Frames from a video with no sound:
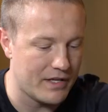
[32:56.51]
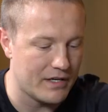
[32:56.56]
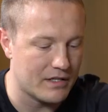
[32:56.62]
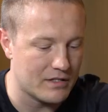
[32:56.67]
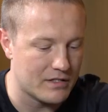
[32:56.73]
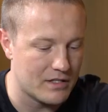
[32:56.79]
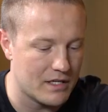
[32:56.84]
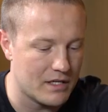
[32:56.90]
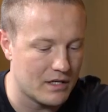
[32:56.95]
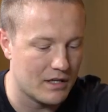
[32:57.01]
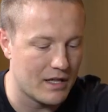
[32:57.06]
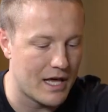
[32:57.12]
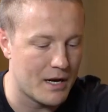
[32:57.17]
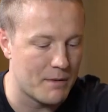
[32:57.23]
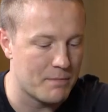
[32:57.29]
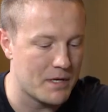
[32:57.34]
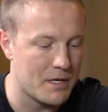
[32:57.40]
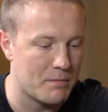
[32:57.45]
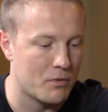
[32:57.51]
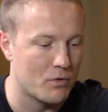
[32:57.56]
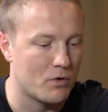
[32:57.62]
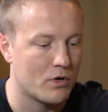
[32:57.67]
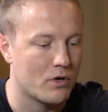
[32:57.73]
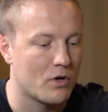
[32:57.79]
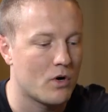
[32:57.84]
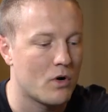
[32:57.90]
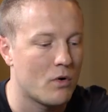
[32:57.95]
in, and a lot of people
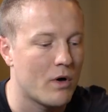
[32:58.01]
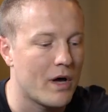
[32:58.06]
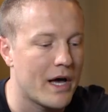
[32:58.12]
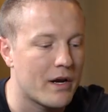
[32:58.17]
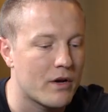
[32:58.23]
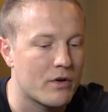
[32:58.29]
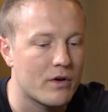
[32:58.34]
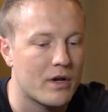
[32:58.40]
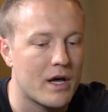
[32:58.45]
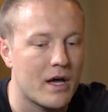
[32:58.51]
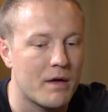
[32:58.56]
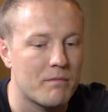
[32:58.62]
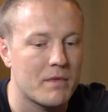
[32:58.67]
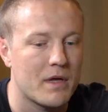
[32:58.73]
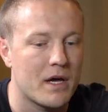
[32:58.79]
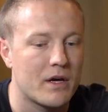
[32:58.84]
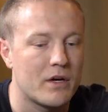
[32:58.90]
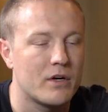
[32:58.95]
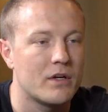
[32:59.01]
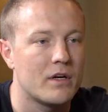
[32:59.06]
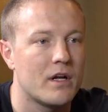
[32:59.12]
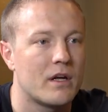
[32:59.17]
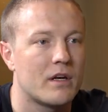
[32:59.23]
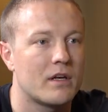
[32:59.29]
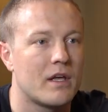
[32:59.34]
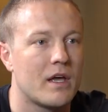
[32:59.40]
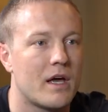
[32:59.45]
will go, well, I'm not good
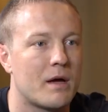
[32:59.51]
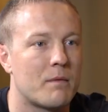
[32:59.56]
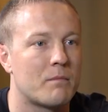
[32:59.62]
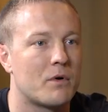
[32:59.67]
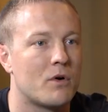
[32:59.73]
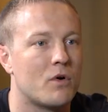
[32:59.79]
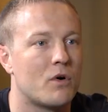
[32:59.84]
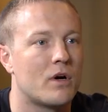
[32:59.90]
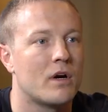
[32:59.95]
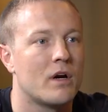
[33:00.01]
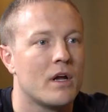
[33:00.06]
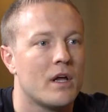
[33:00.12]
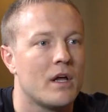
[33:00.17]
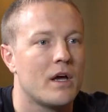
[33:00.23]
on camera, or